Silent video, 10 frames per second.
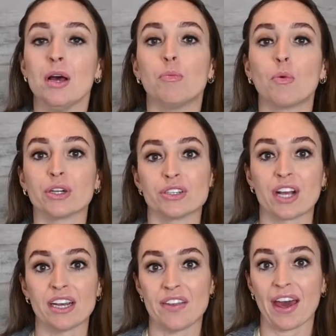more to
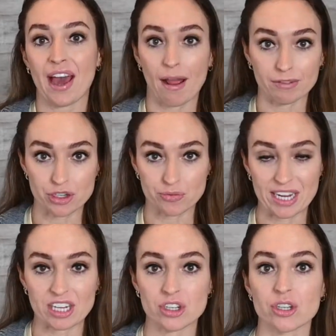kind of that average
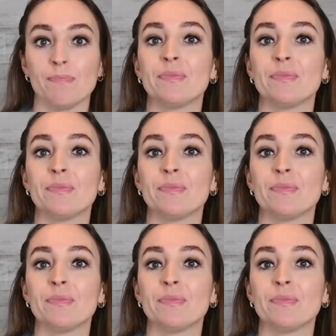range.